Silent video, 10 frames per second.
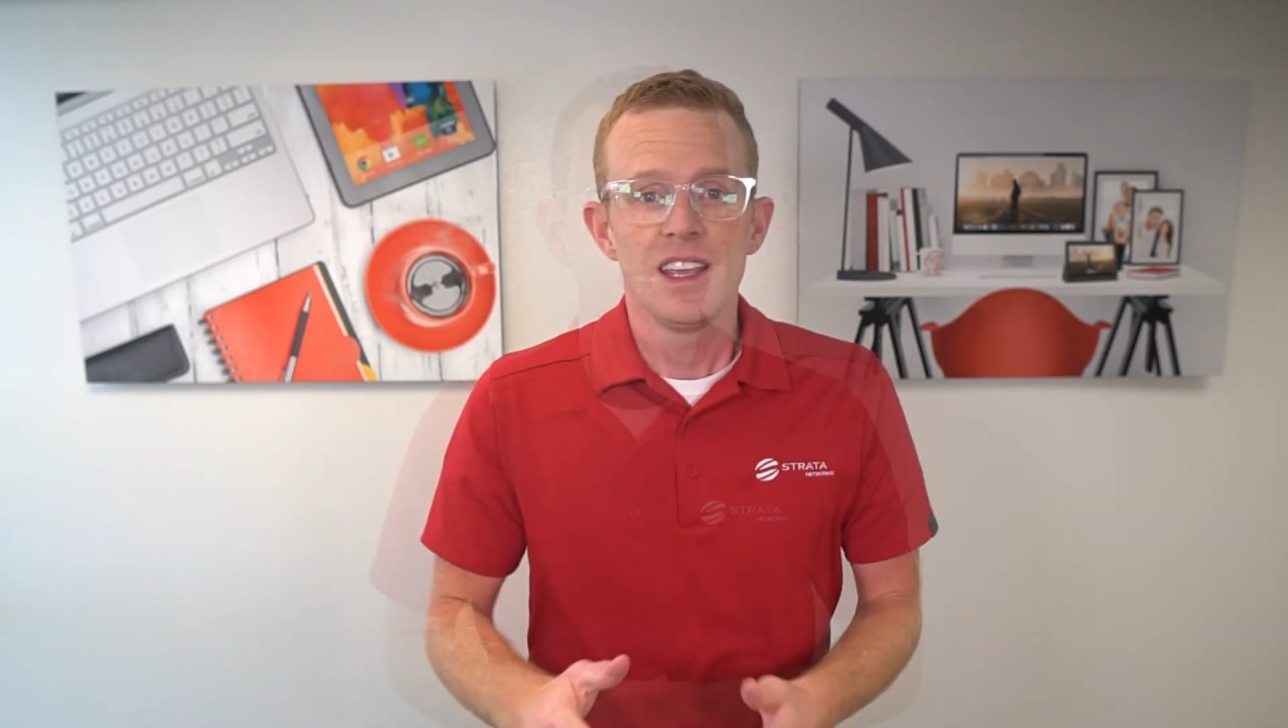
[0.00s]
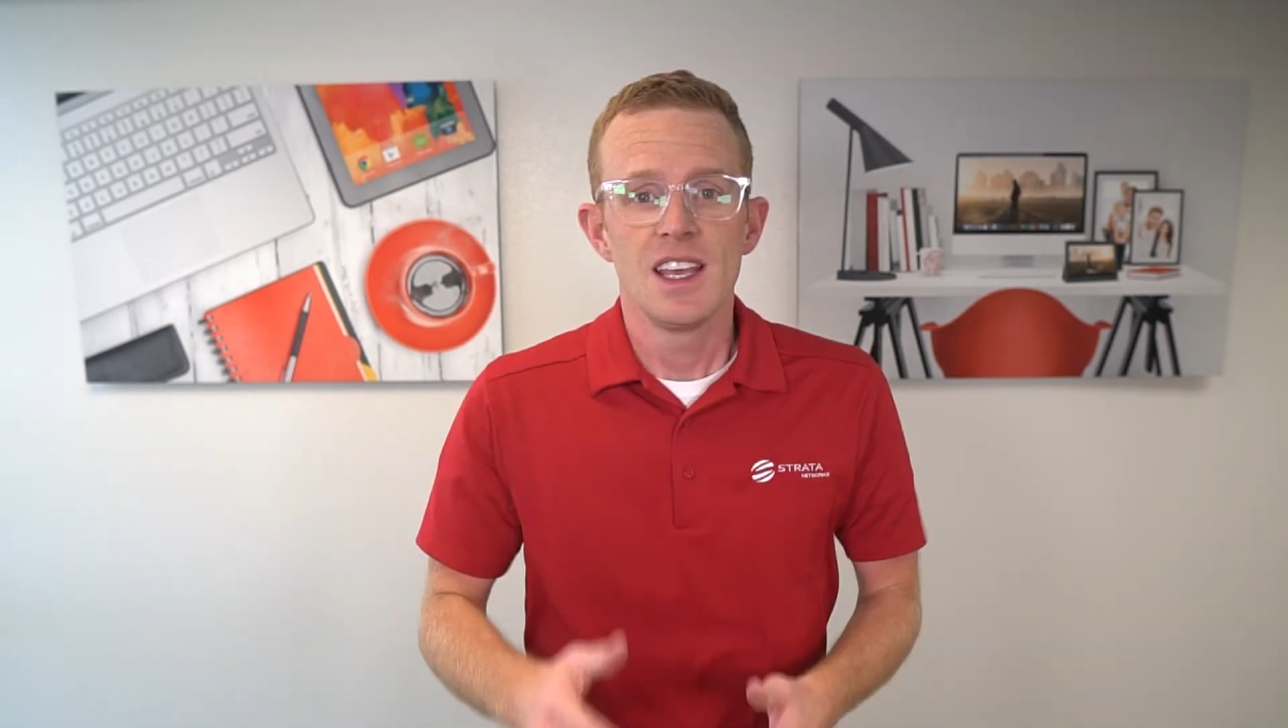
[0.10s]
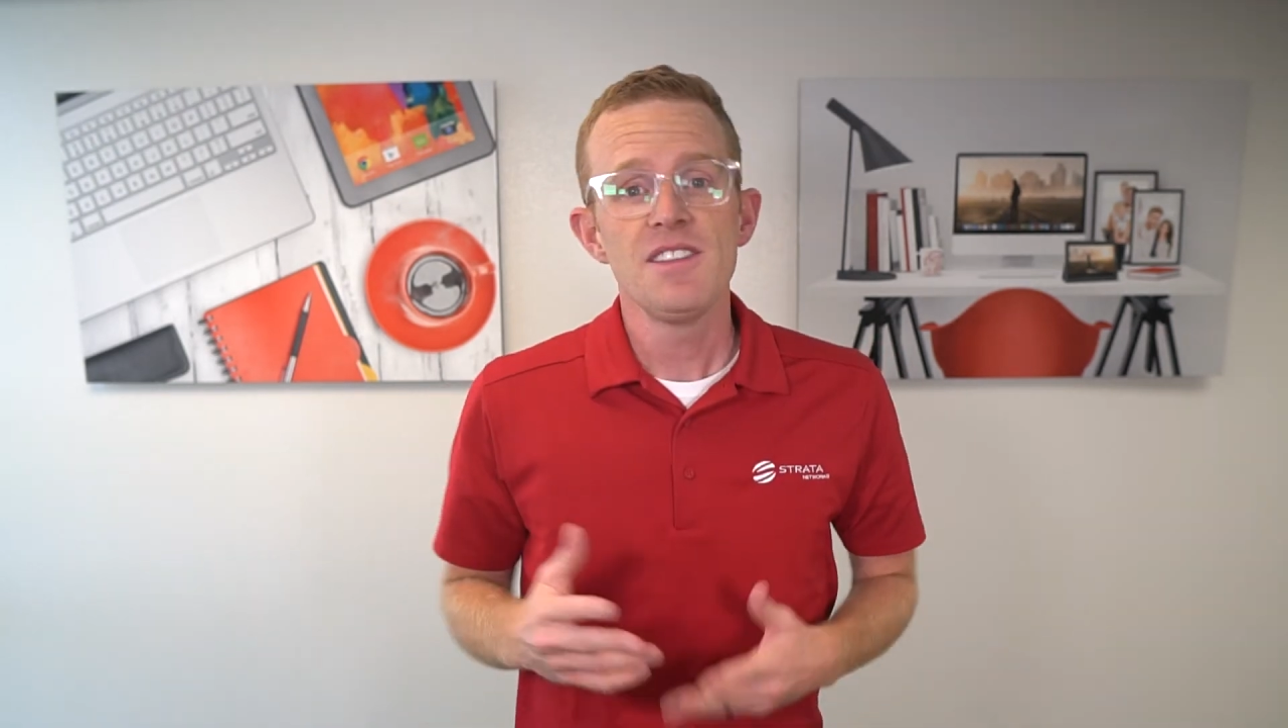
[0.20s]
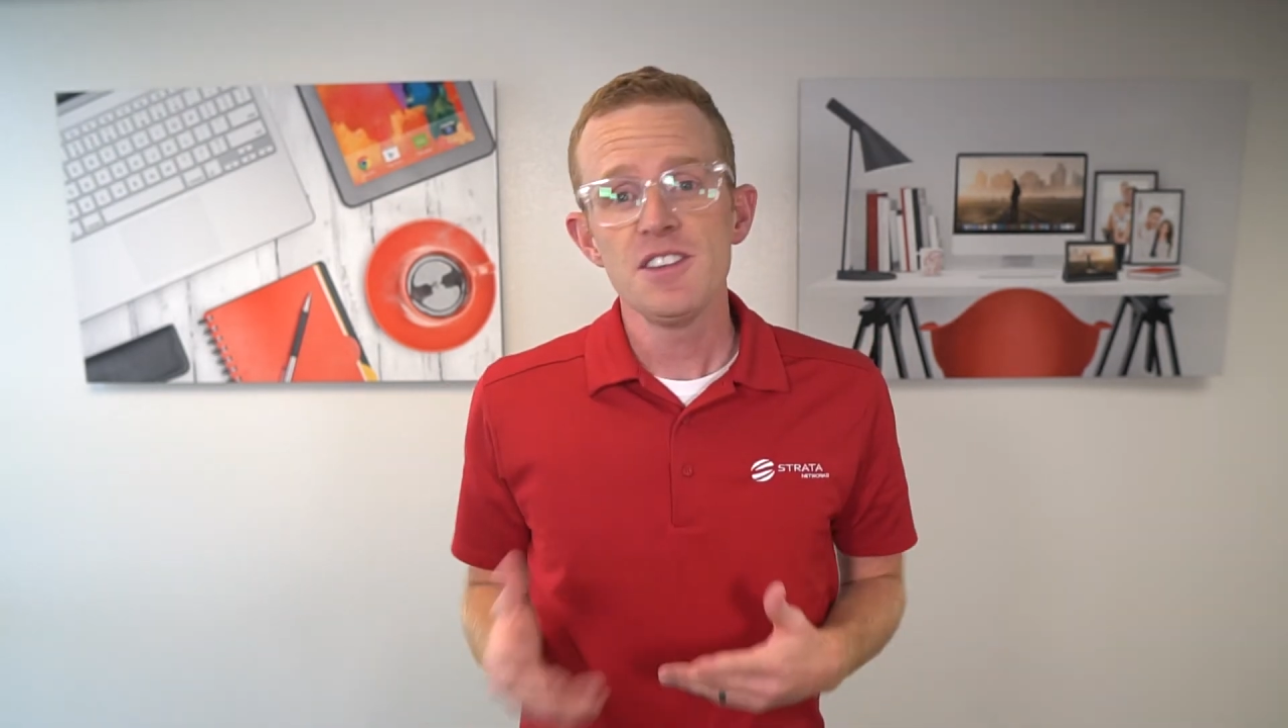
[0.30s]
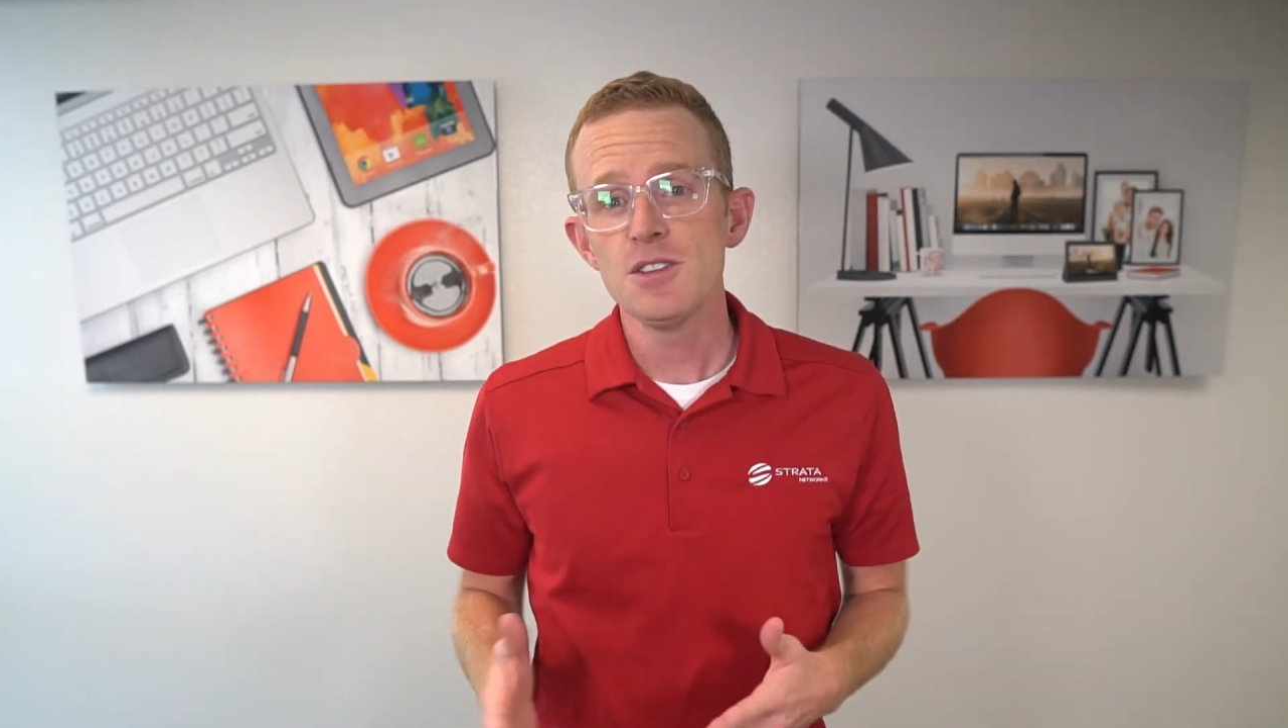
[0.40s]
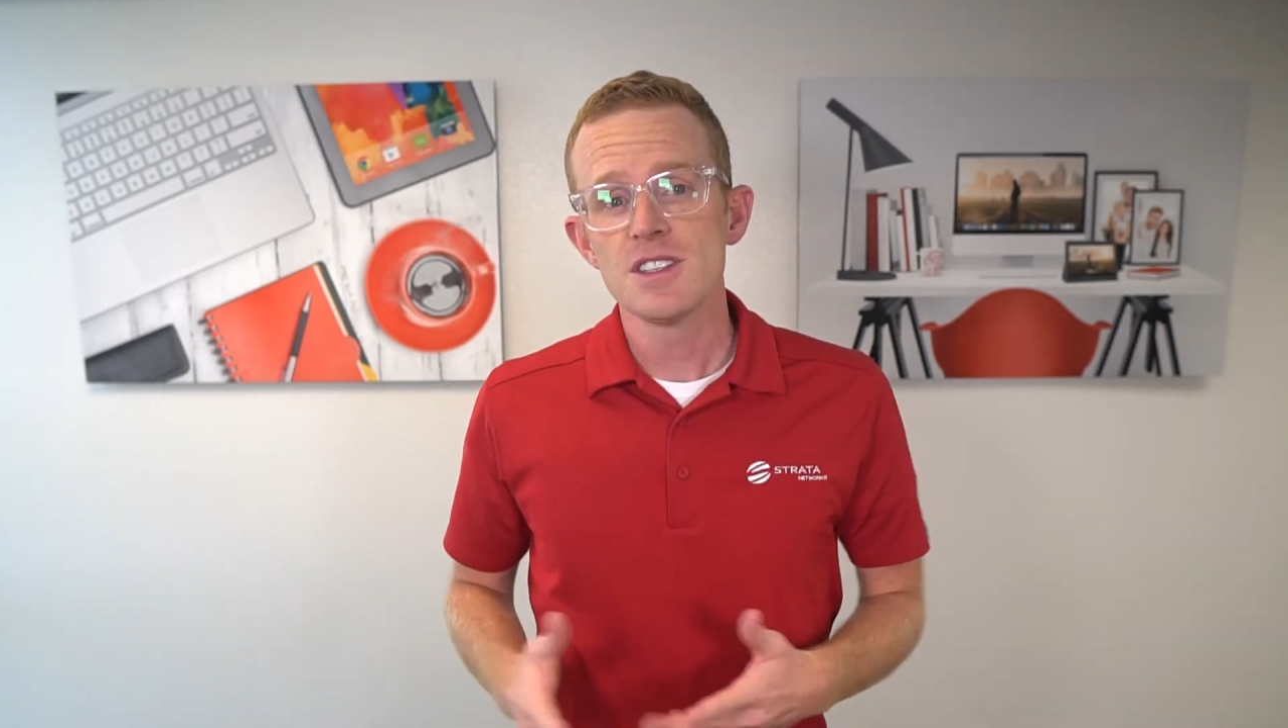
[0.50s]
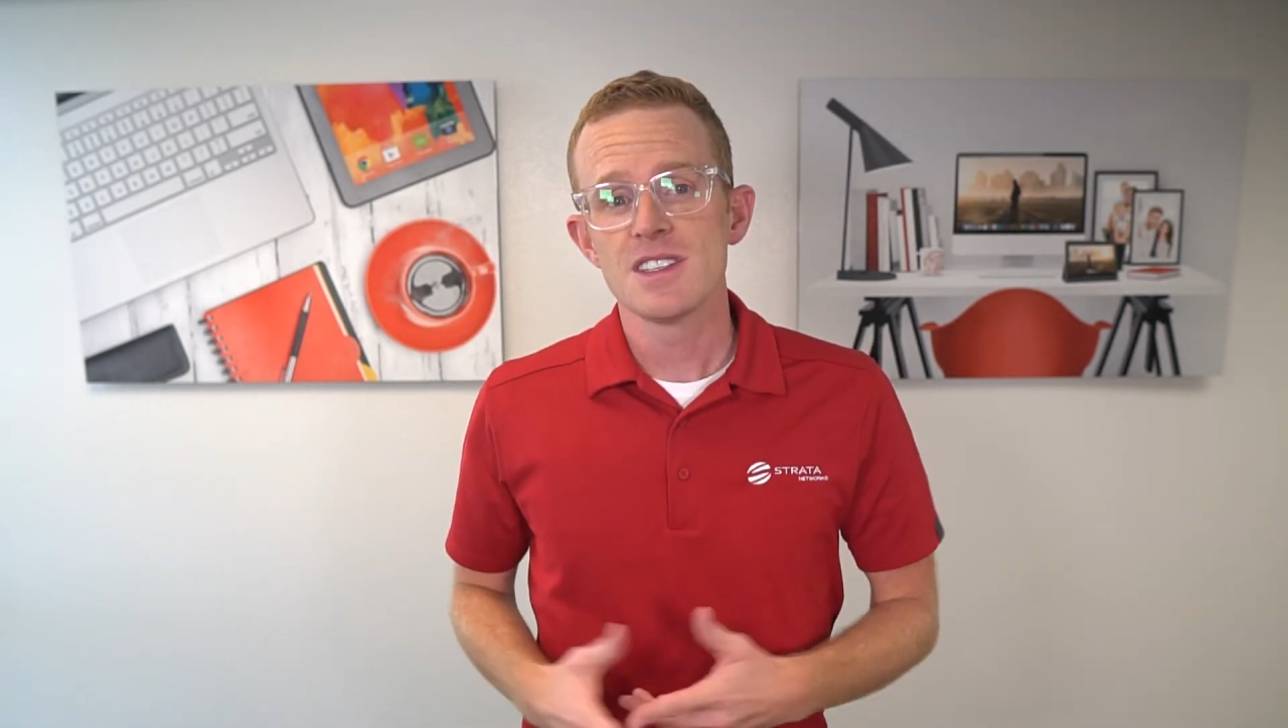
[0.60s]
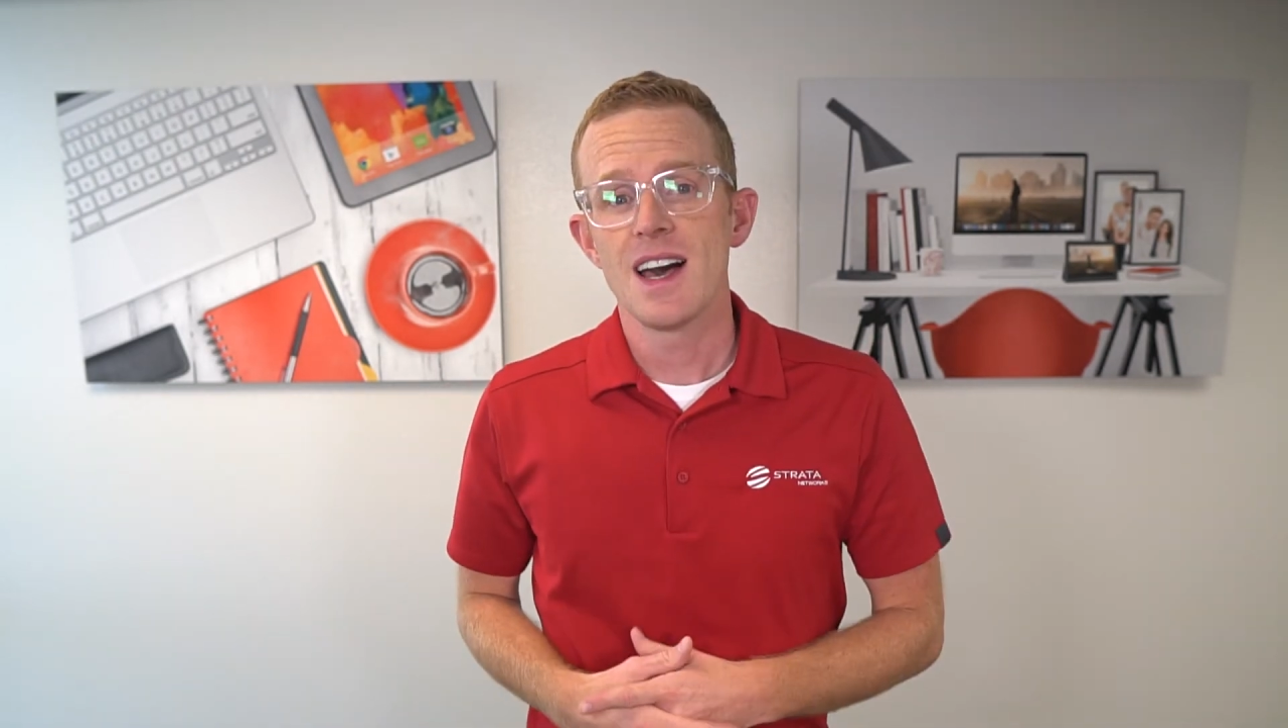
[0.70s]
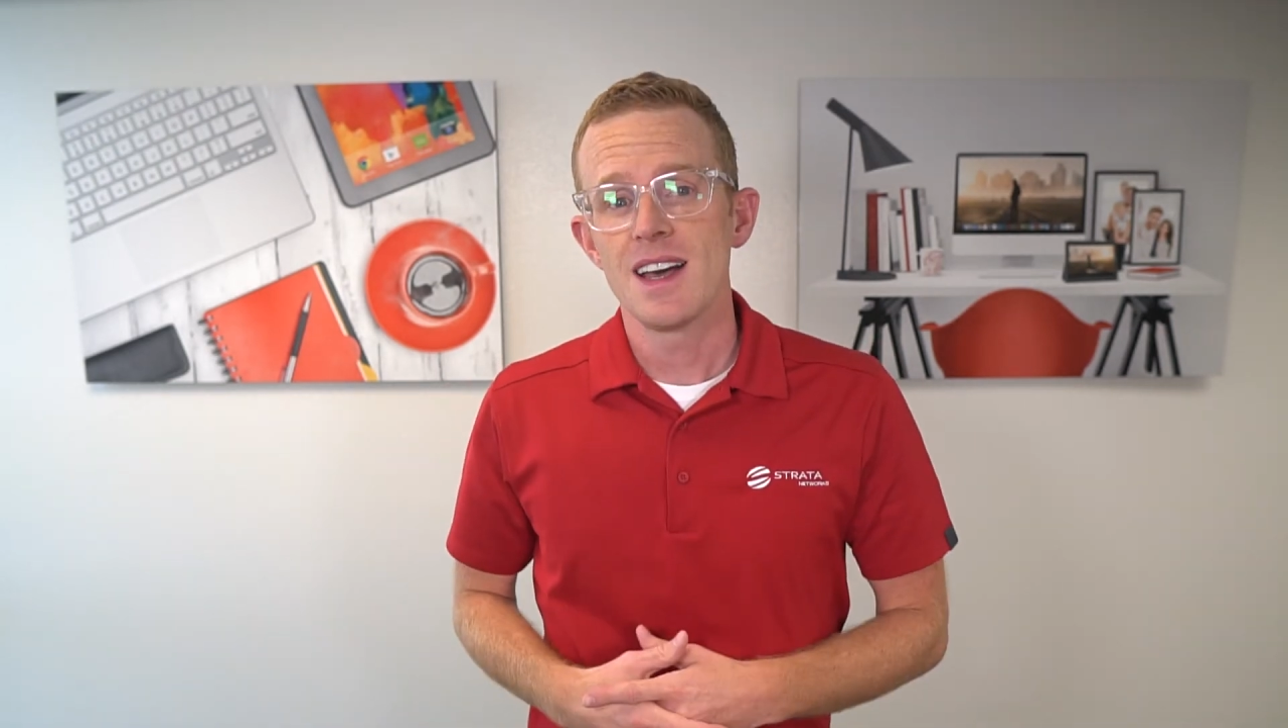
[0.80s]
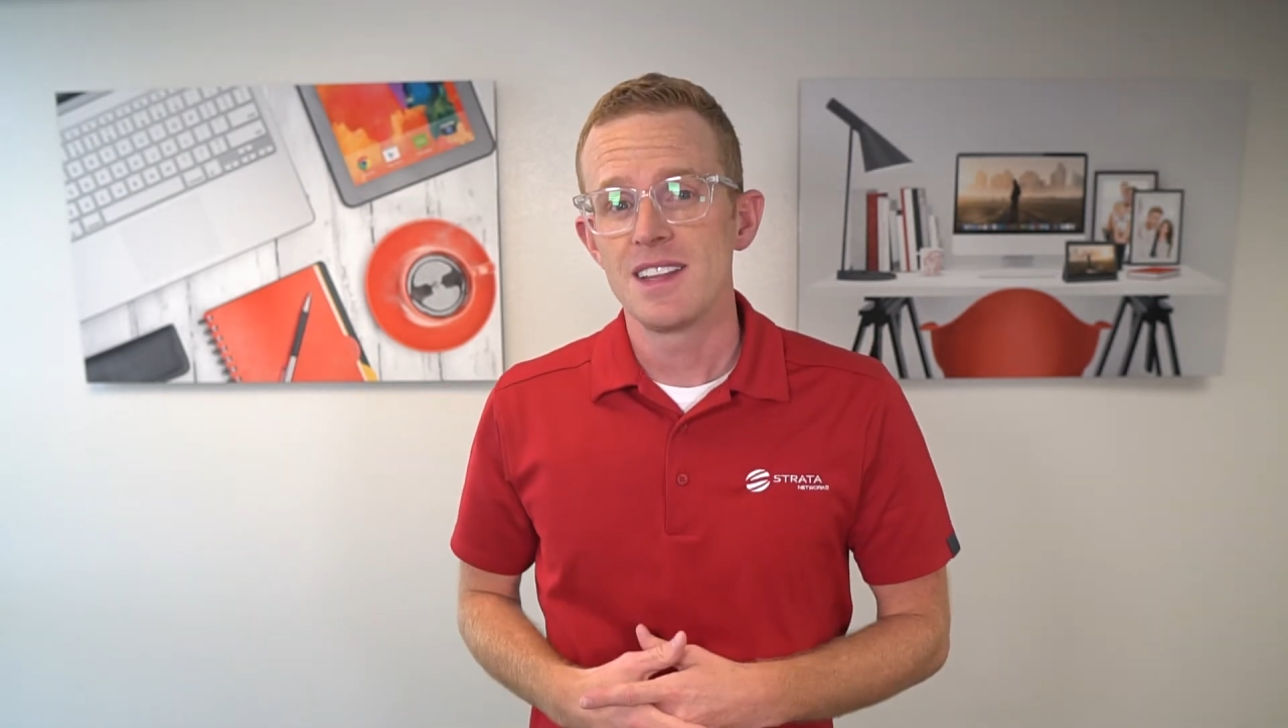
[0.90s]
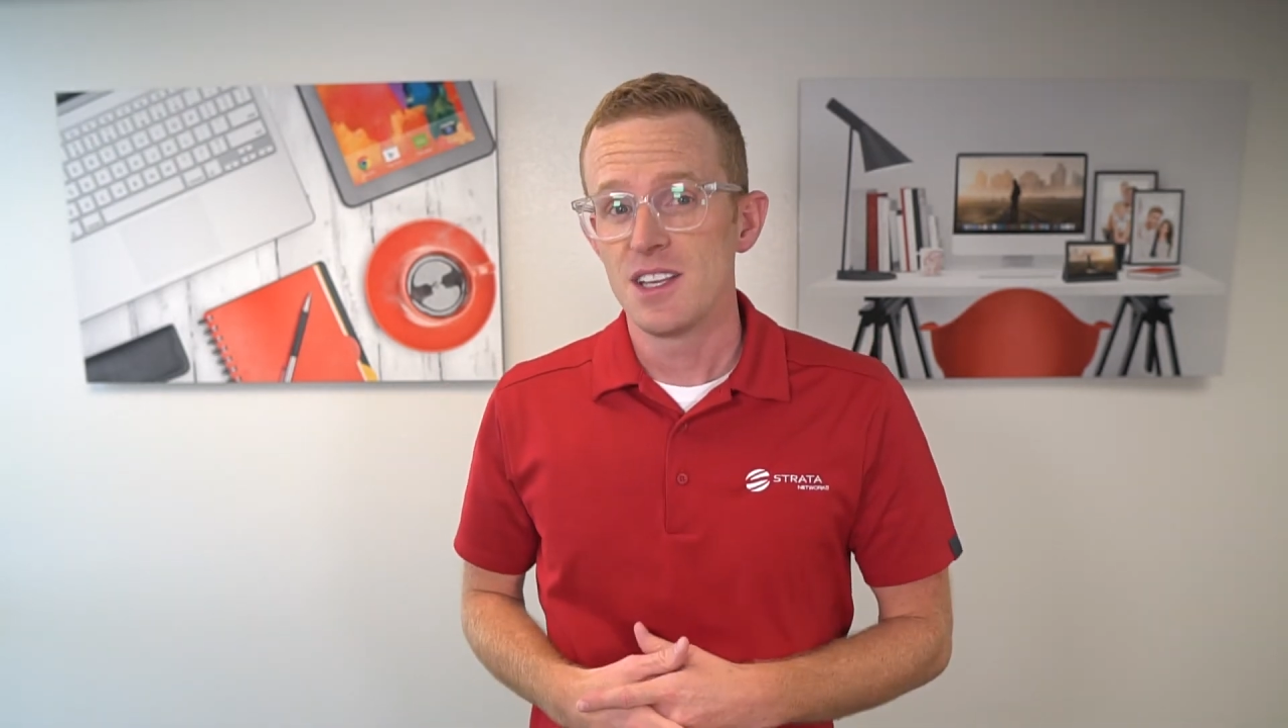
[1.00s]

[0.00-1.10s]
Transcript: If you decide